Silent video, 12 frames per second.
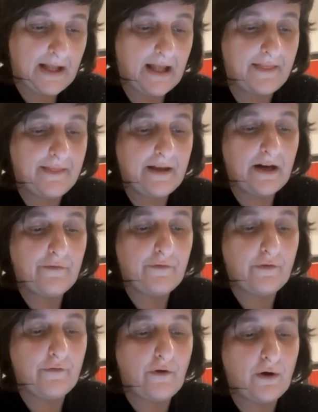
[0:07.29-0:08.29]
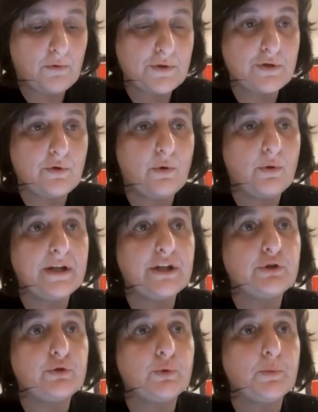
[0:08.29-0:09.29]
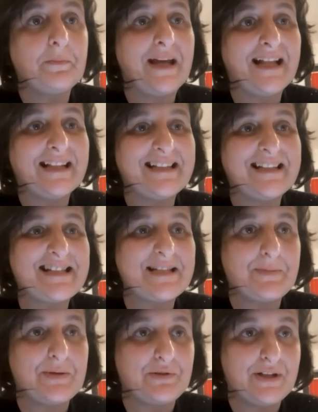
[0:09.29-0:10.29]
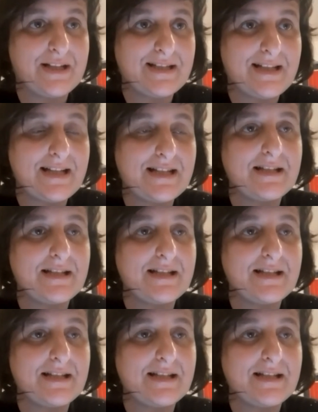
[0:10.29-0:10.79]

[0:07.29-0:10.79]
and therefore focused only to male experiences.